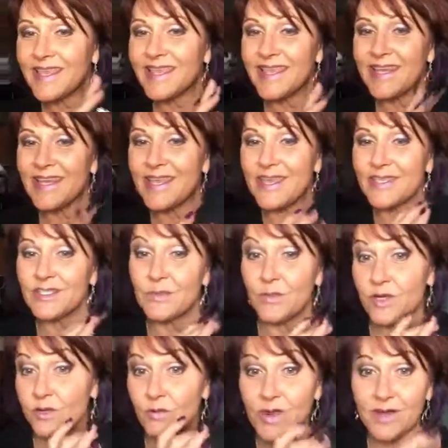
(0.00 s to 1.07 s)
It is to
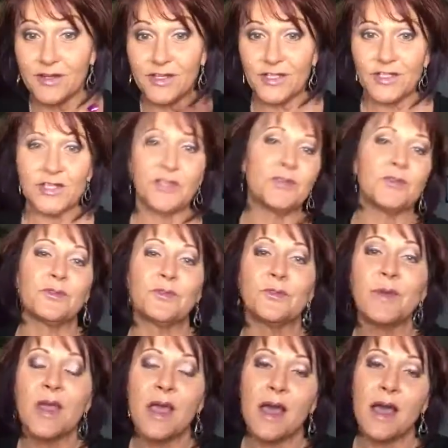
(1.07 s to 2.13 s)
bring awareness to